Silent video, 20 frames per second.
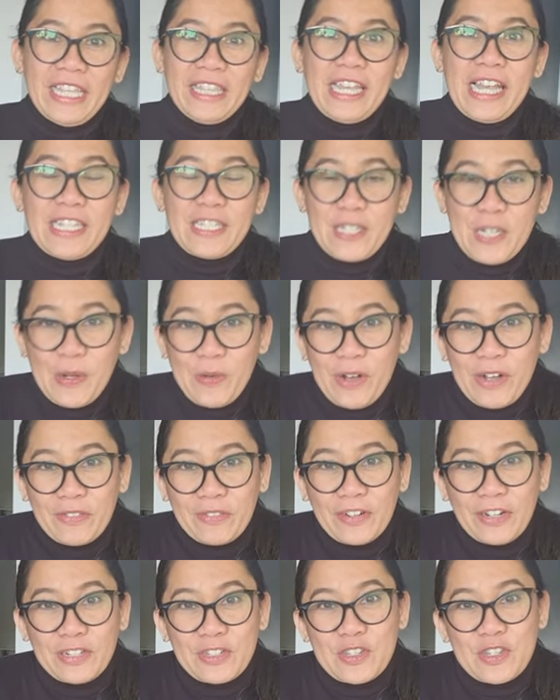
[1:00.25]
Let's go
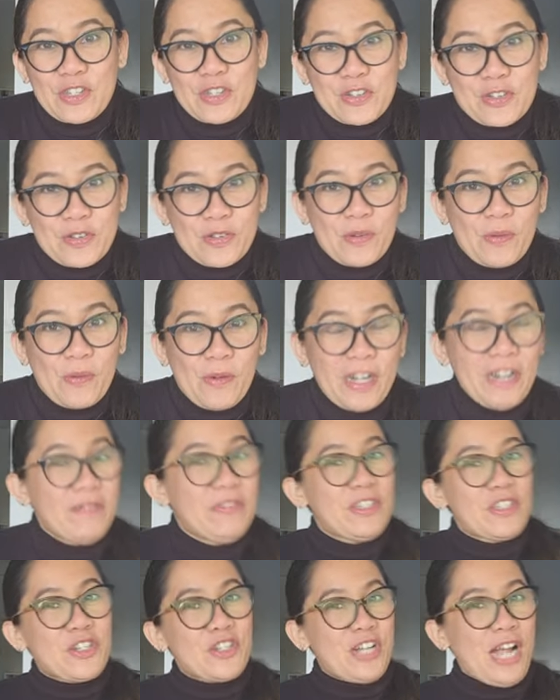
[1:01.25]
over to one of
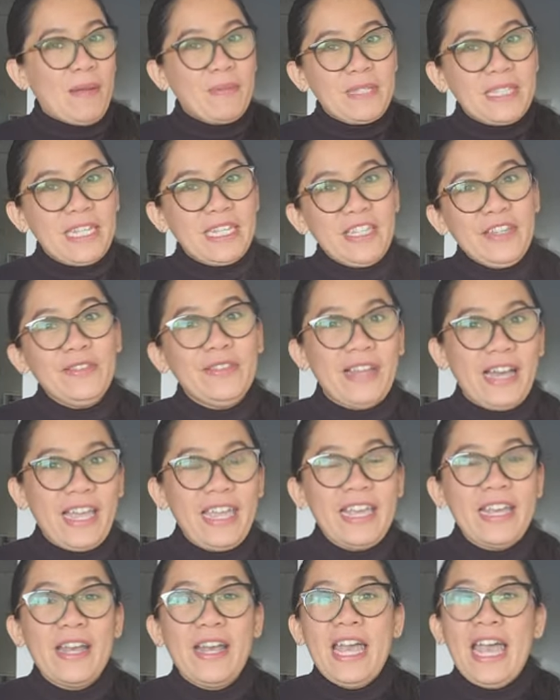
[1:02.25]
the shops that you
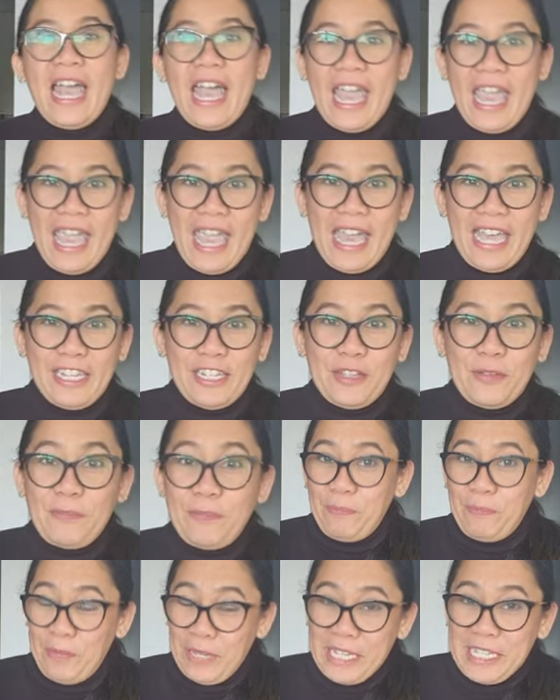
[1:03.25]
like and
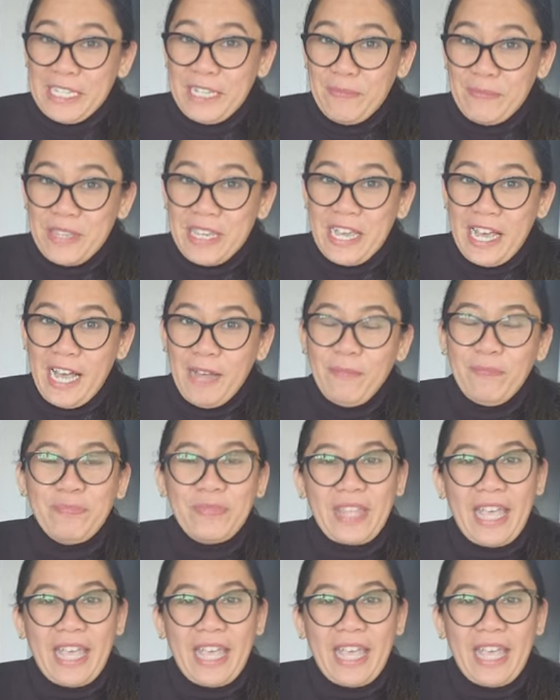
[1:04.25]
pick something up.